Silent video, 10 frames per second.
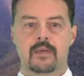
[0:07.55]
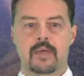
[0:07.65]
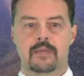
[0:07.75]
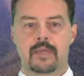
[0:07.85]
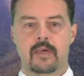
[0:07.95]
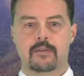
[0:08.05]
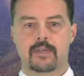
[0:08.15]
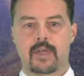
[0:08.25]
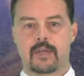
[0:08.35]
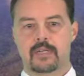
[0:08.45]
At the
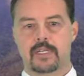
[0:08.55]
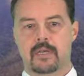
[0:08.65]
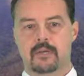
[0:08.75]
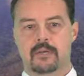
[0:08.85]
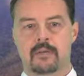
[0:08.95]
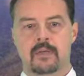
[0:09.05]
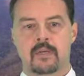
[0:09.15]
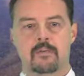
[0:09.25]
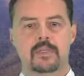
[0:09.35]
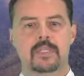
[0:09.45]
Elder Care Channel,
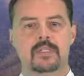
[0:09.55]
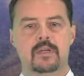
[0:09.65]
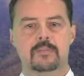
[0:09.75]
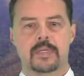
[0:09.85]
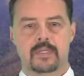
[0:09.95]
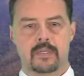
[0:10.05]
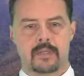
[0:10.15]
we're determined